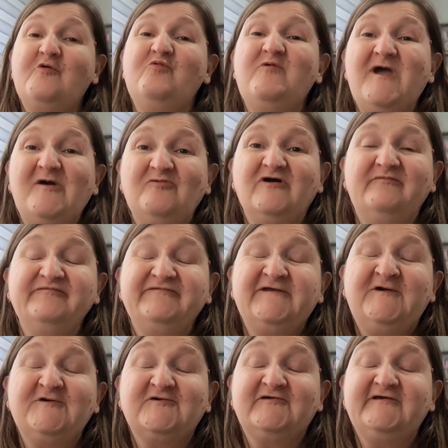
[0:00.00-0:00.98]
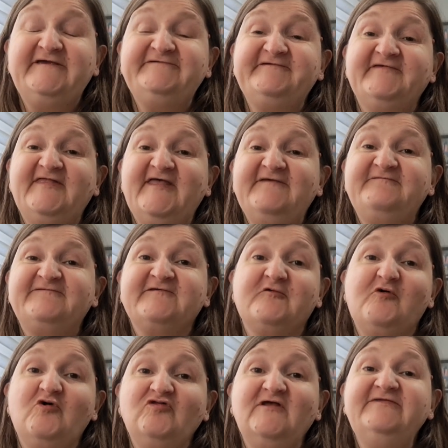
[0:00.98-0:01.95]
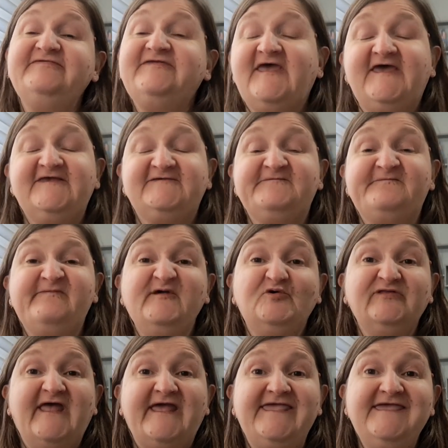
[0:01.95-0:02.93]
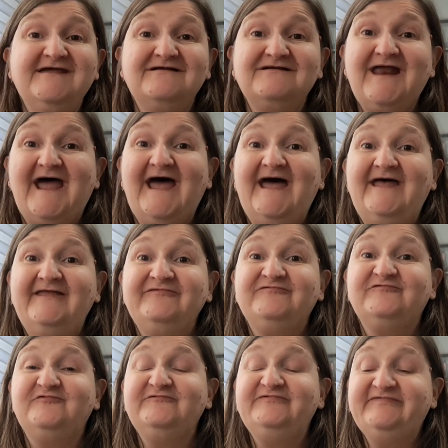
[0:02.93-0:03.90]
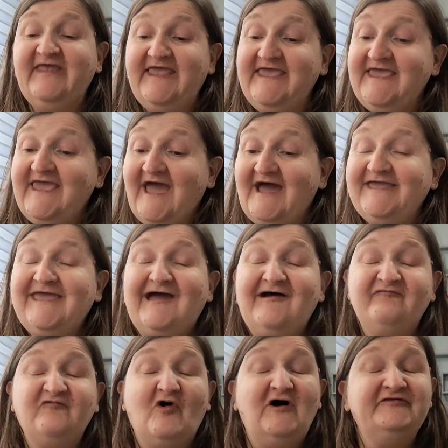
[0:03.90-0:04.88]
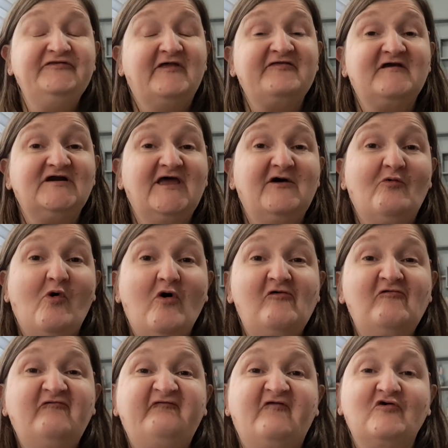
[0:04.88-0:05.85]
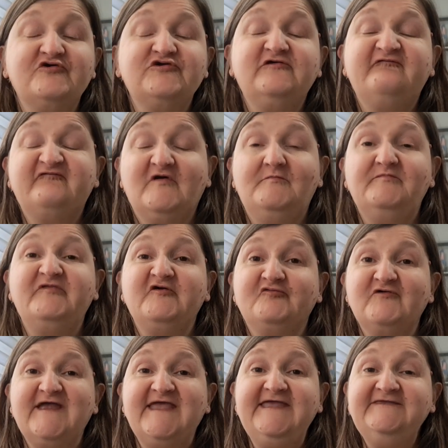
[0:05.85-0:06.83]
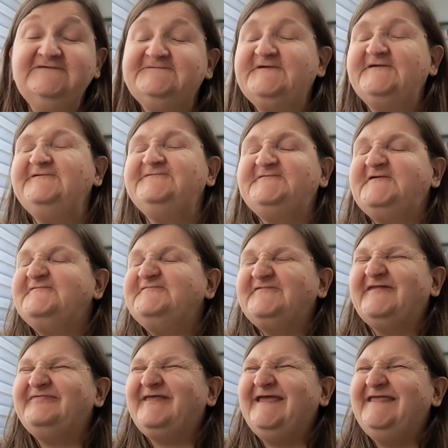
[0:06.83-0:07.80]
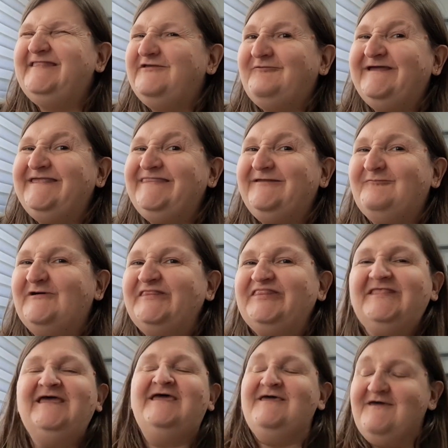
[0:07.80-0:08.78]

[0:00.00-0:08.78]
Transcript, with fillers: welcome to our Crazy Life Scotland. It's Fiona here and today I have got another little haul for you from the range. It's just a tiny tiny one